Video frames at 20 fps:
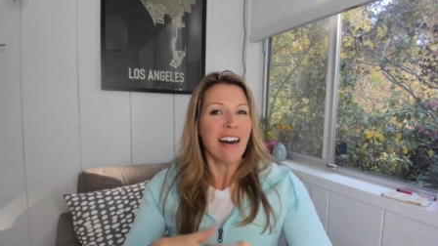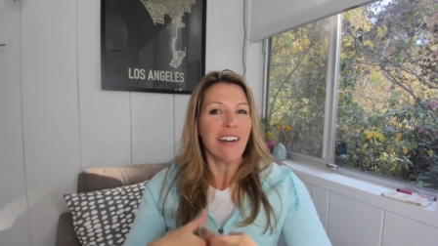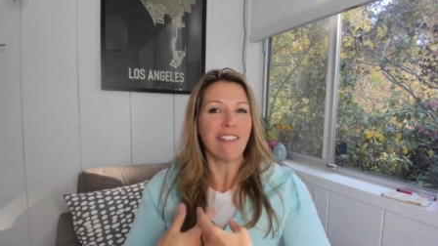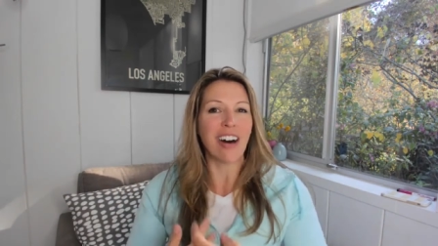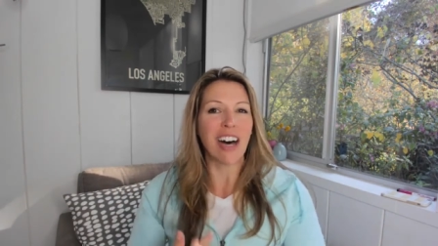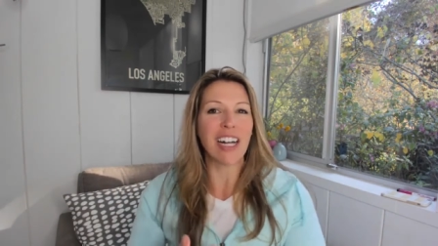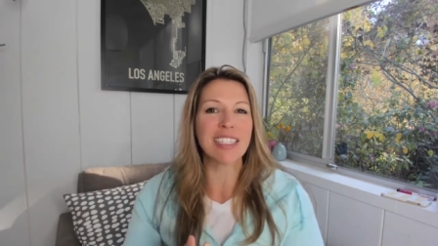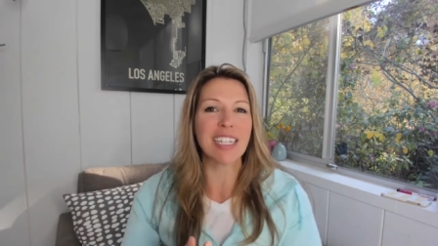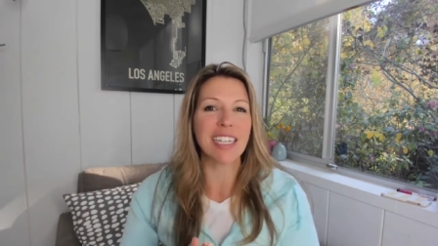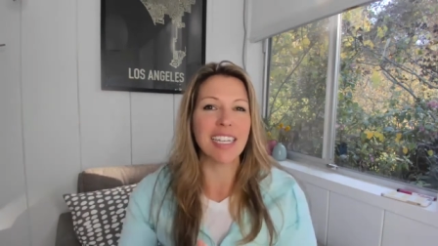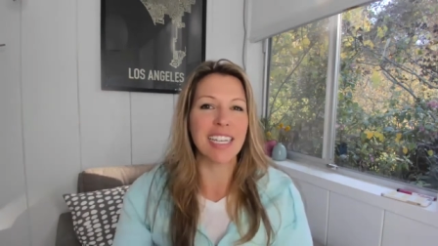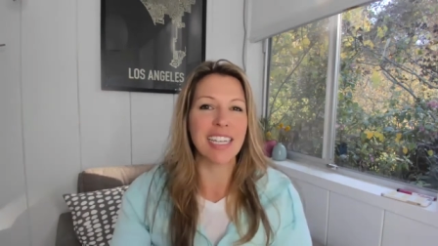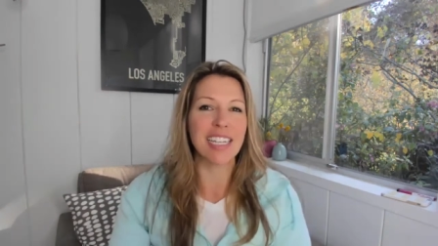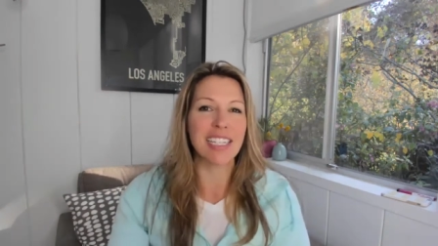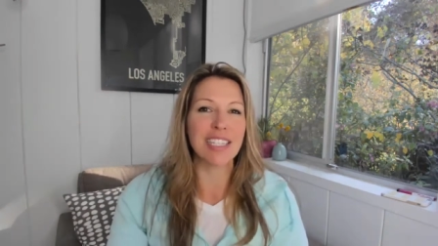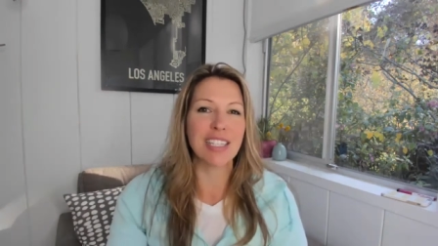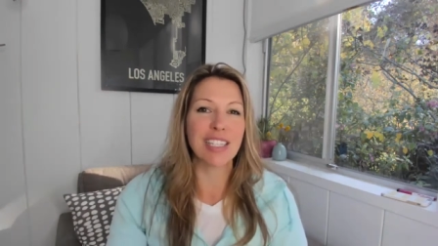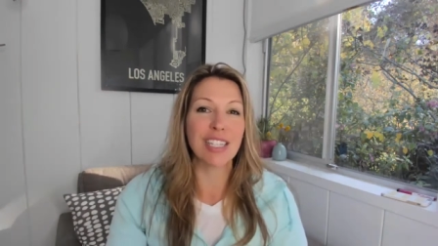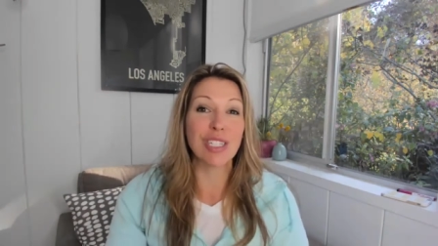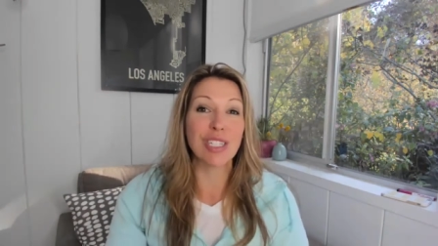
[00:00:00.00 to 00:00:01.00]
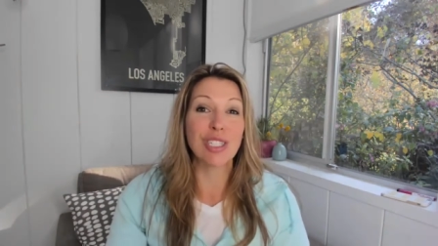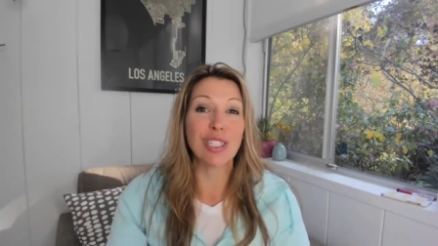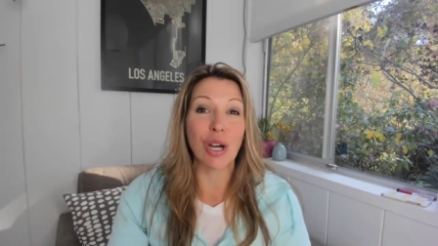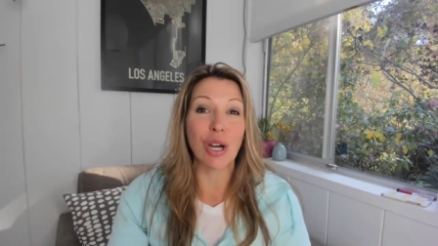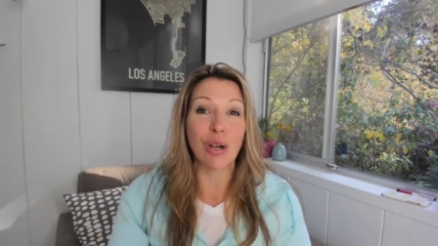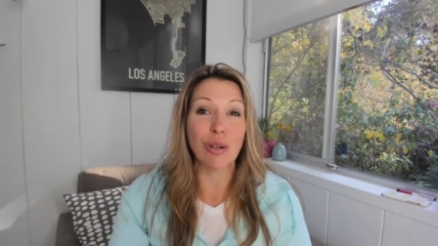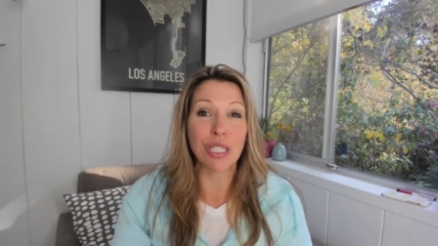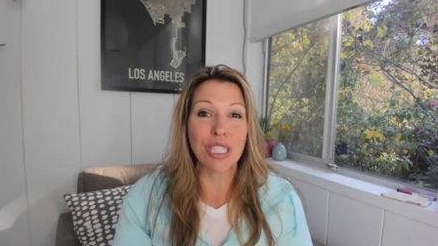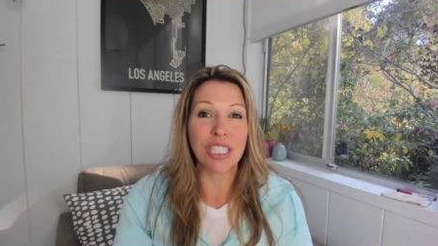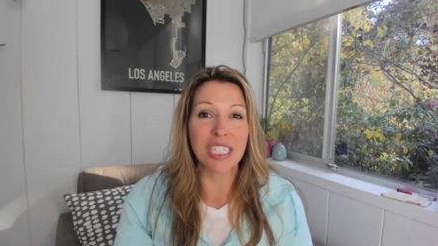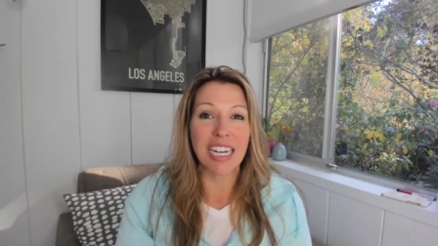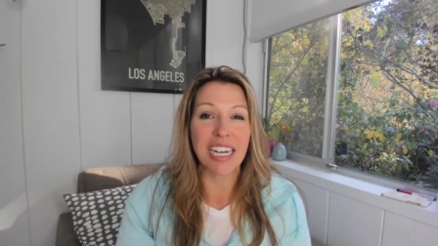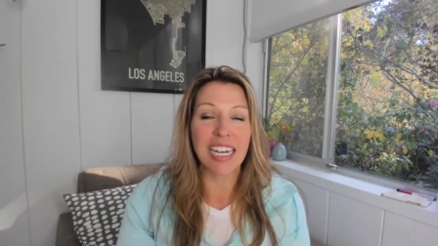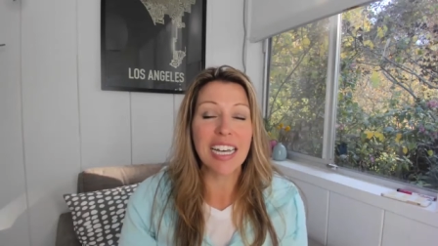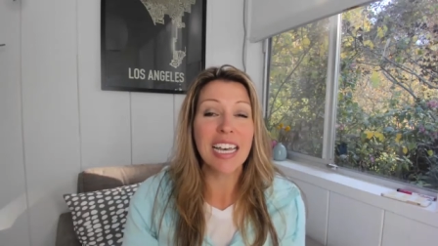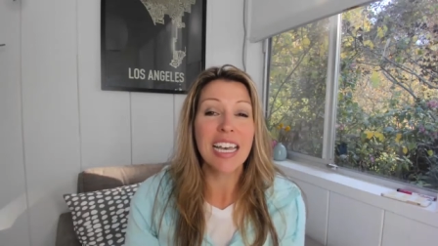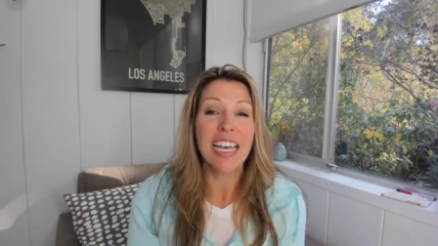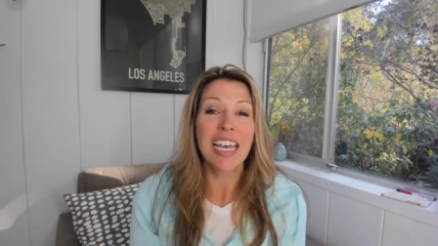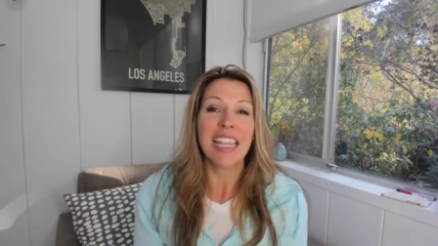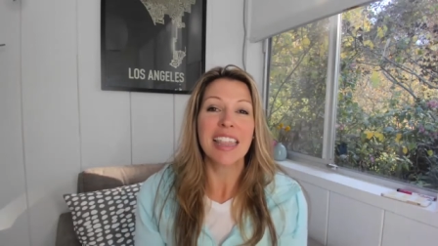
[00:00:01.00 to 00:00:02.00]
Vata is the dosha
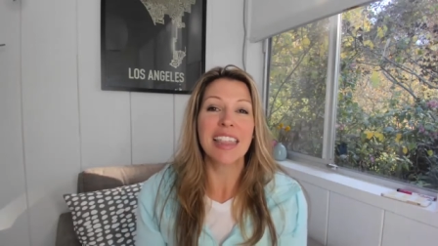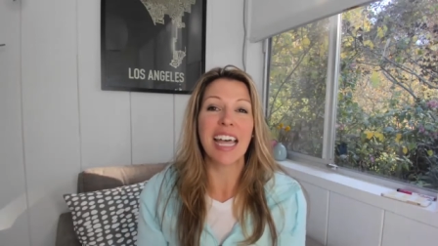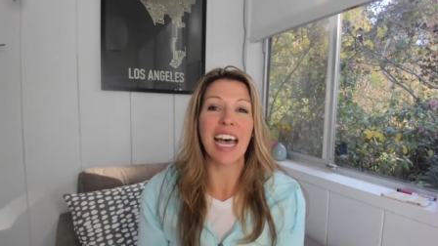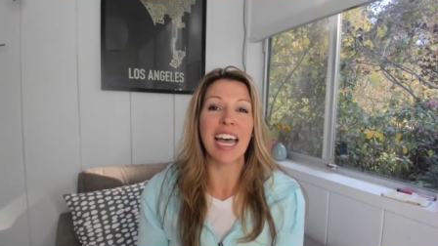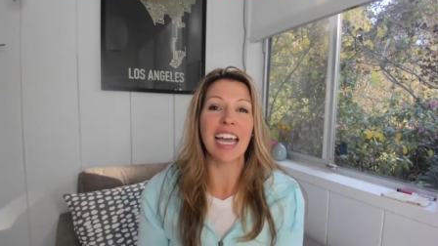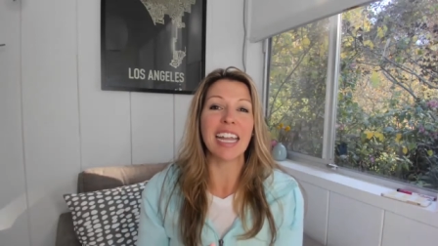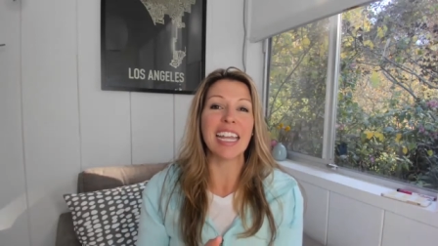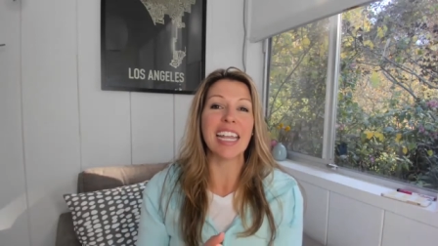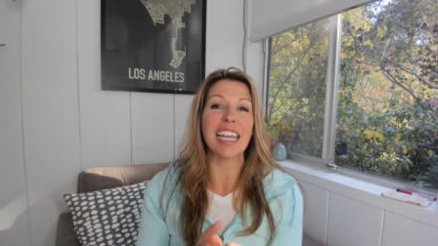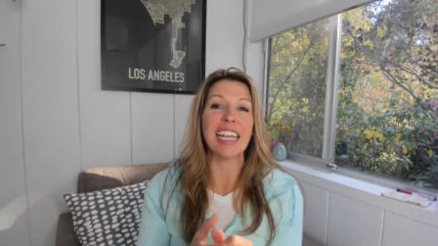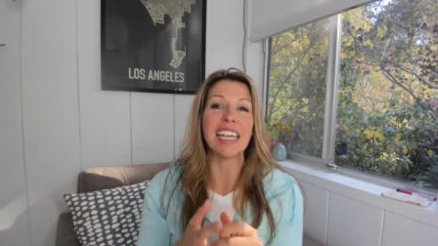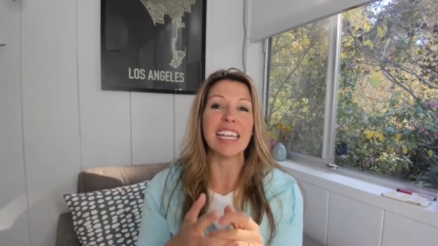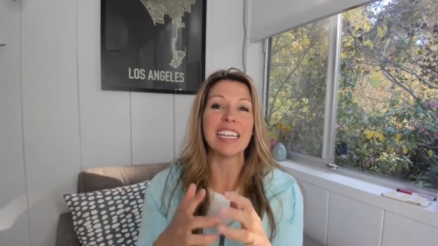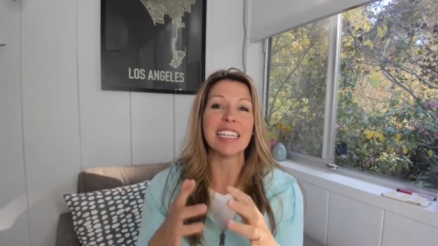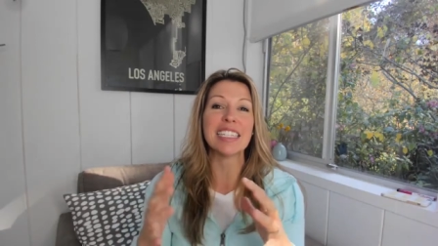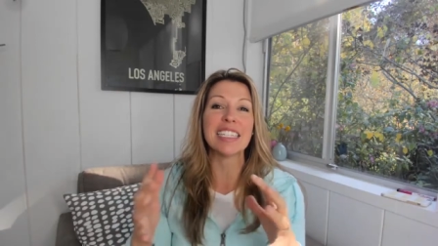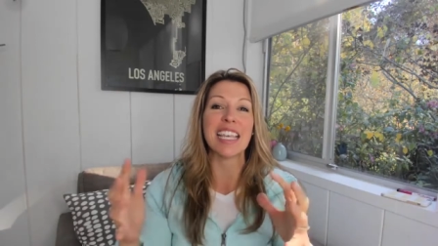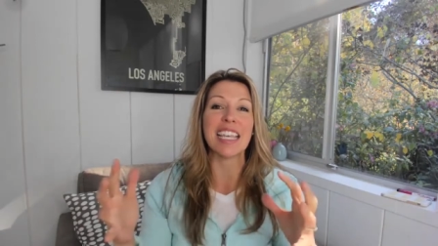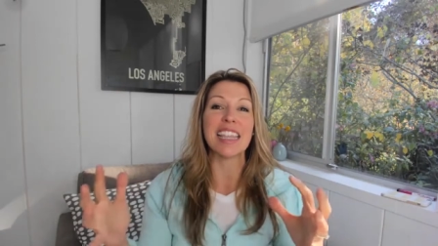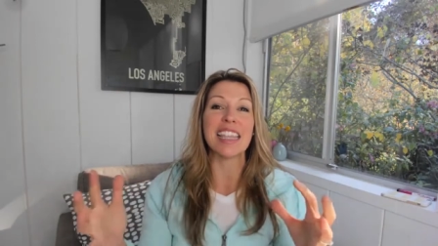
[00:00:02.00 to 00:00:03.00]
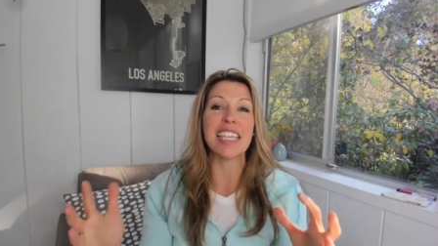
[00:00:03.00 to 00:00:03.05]
that is